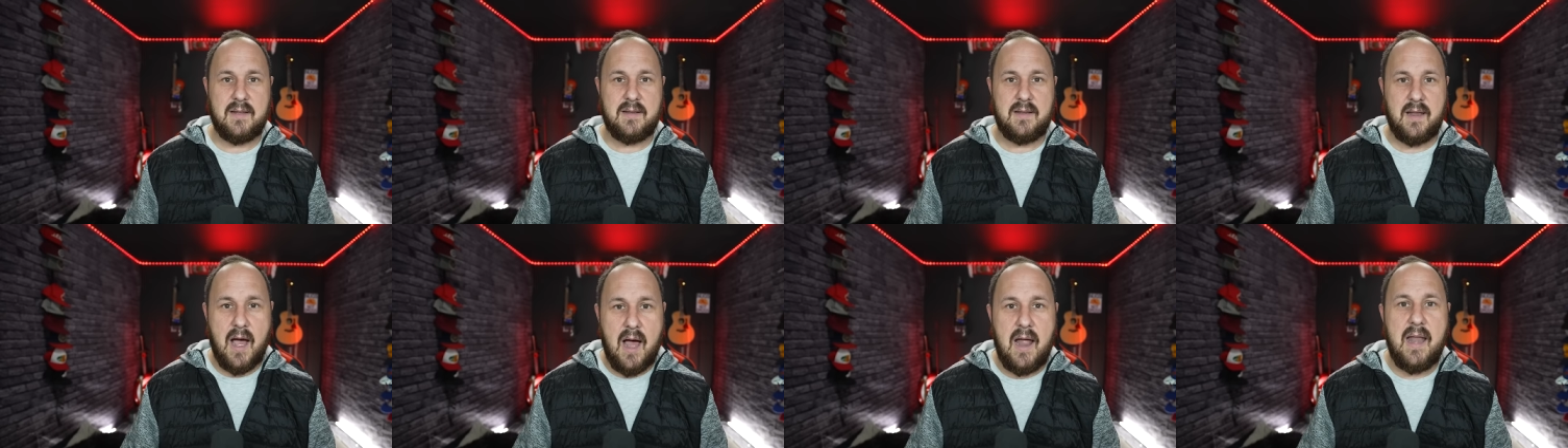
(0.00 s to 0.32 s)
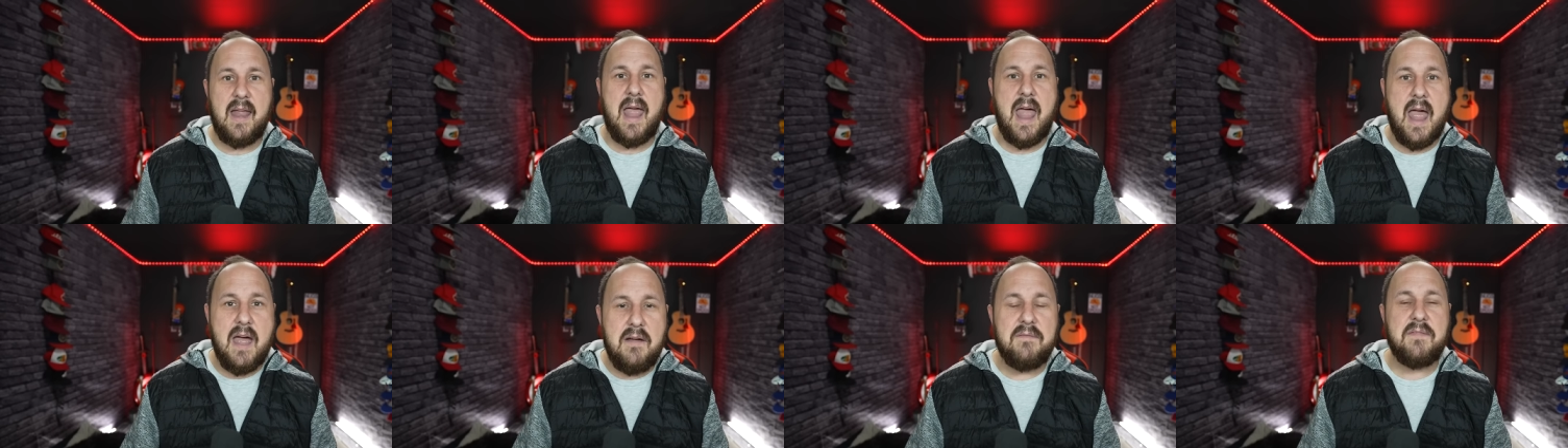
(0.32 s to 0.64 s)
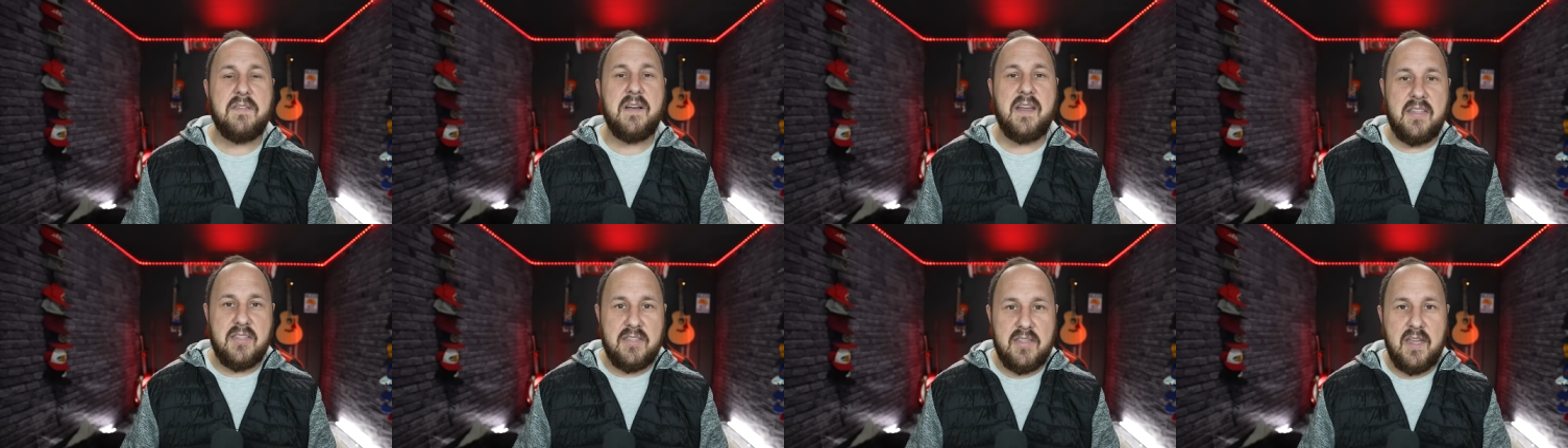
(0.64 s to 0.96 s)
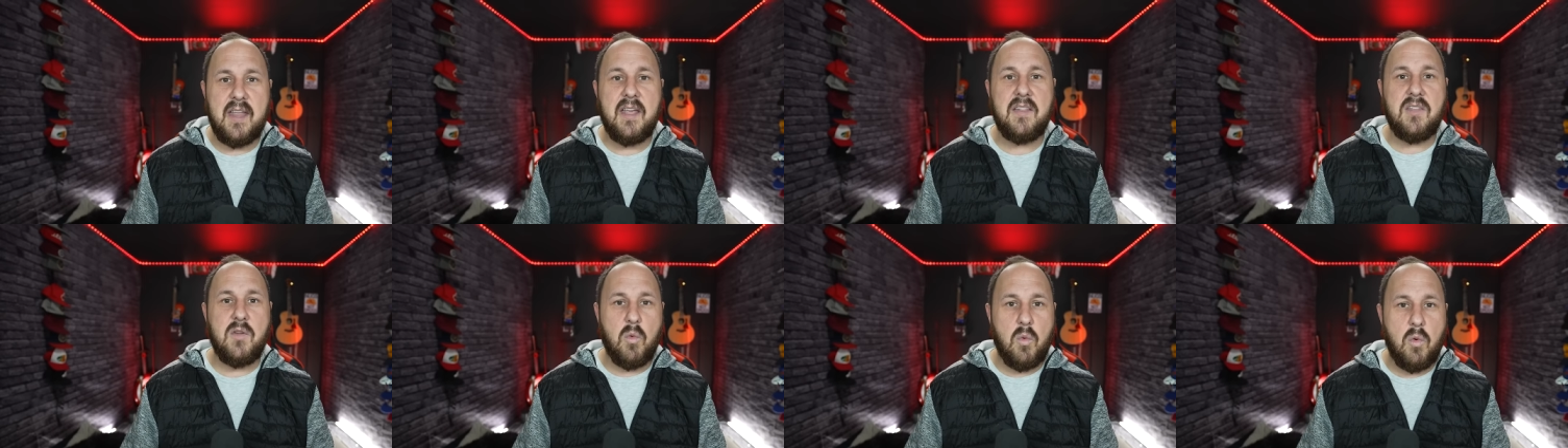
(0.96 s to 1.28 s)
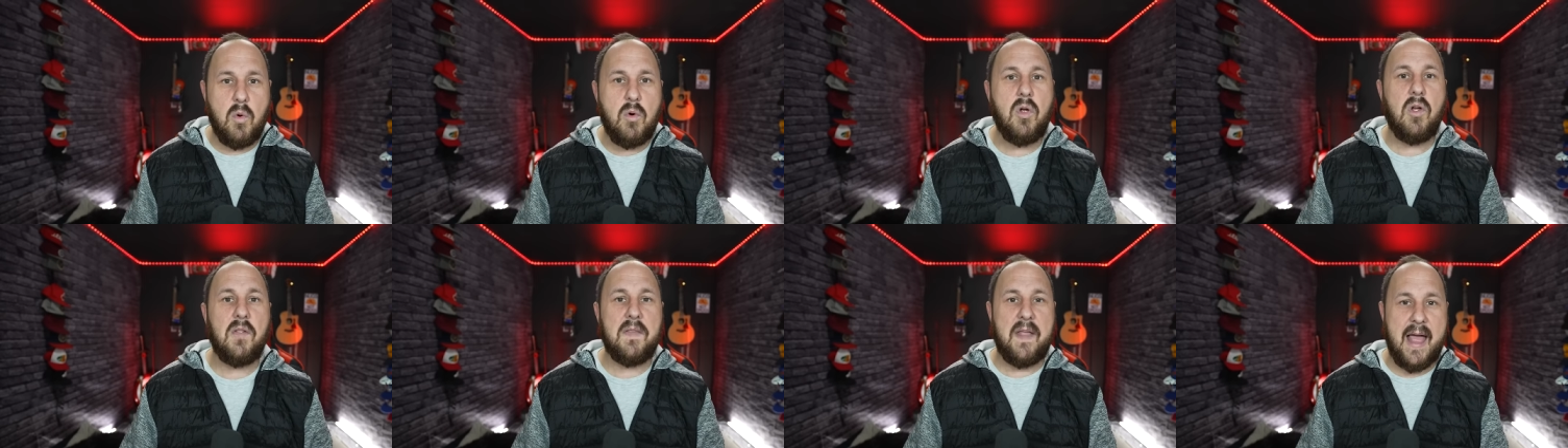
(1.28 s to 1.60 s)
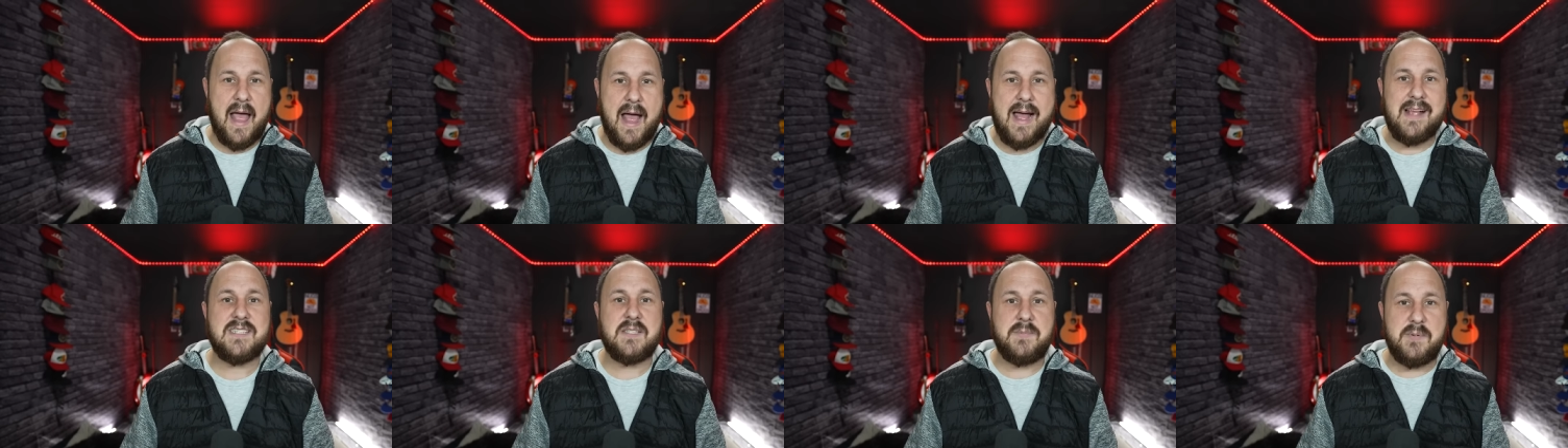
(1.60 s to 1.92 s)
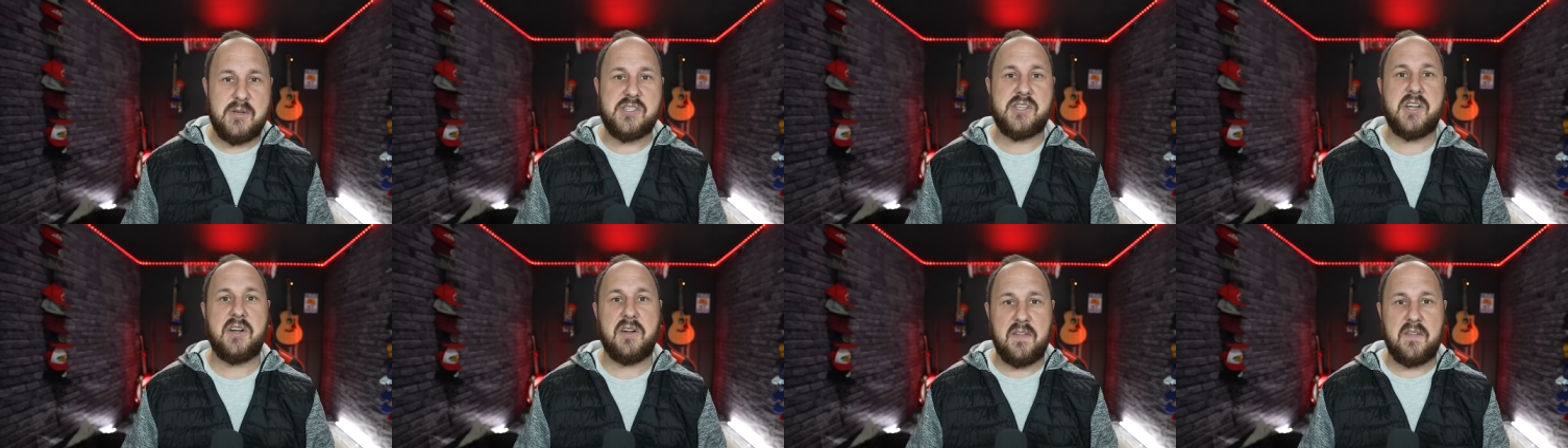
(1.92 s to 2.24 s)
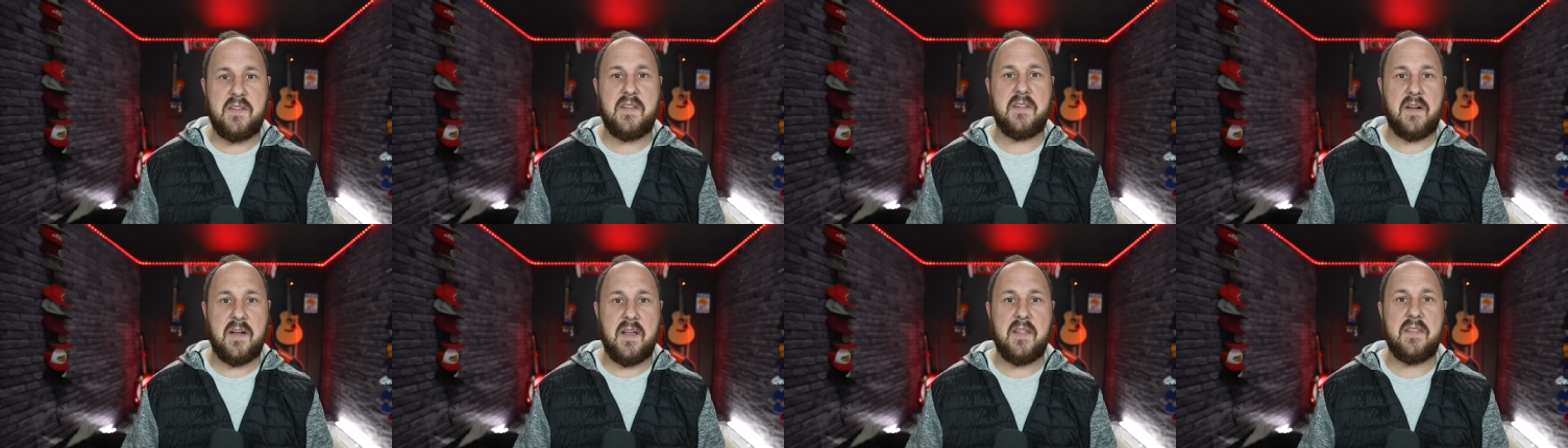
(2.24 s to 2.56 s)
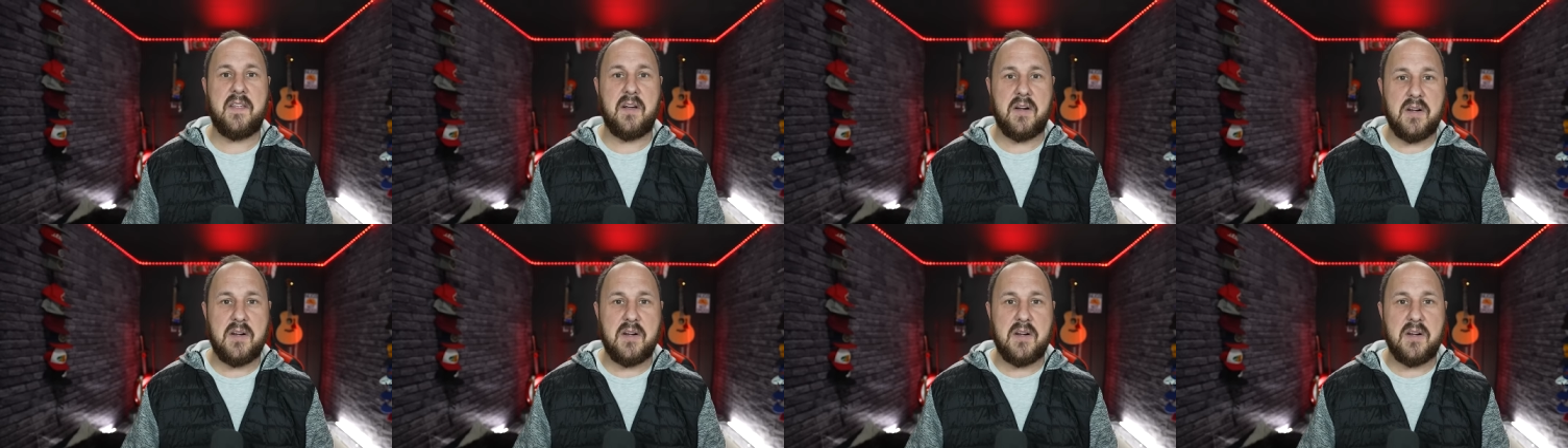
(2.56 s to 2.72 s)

Not everything in the world has to be shared on the internet.